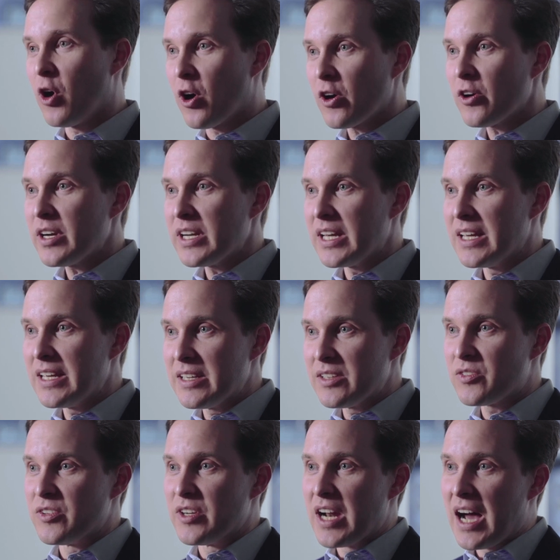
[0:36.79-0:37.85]
Art
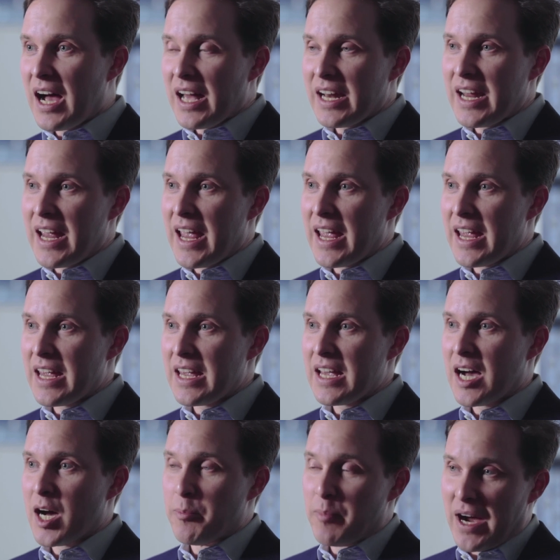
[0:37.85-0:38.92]
is not a
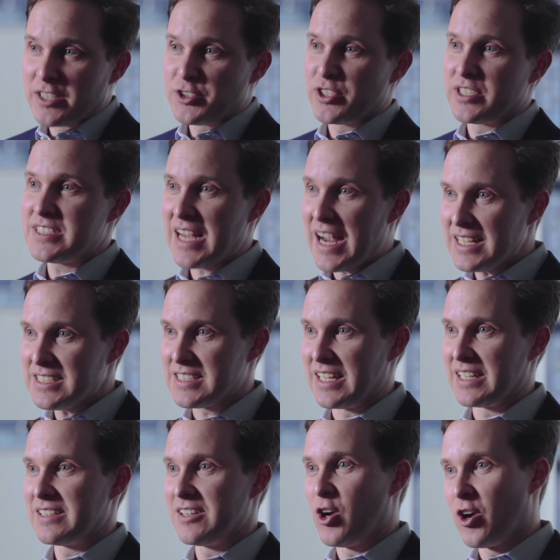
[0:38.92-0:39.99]
homogeneous
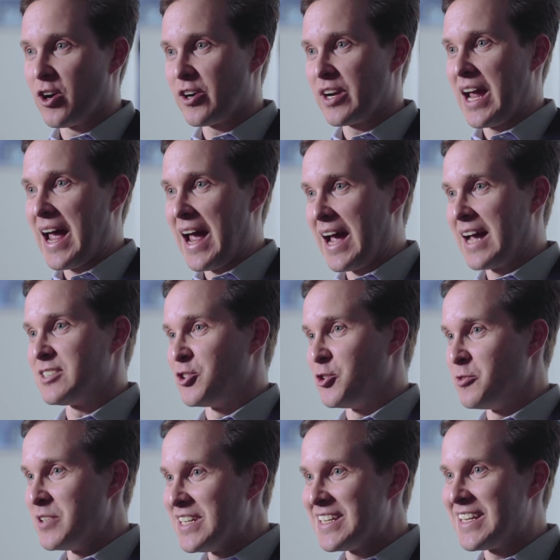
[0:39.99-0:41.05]
asset. Art has
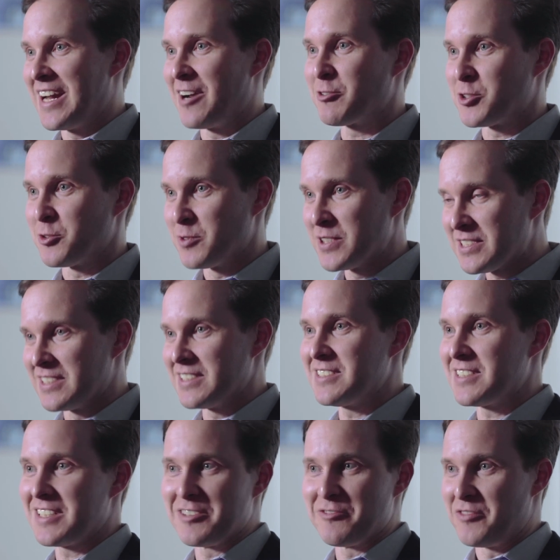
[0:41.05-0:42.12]
unique
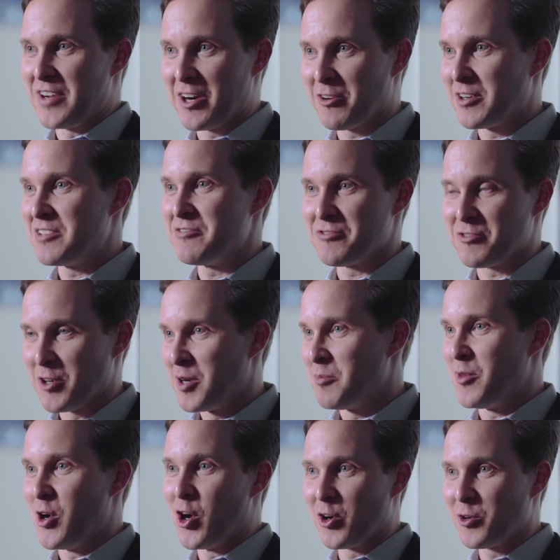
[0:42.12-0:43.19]
characteristics that can vary
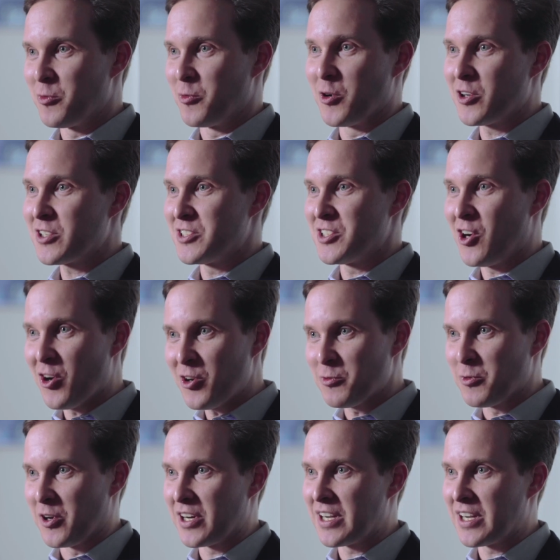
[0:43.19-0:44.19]
from artwork to artwork.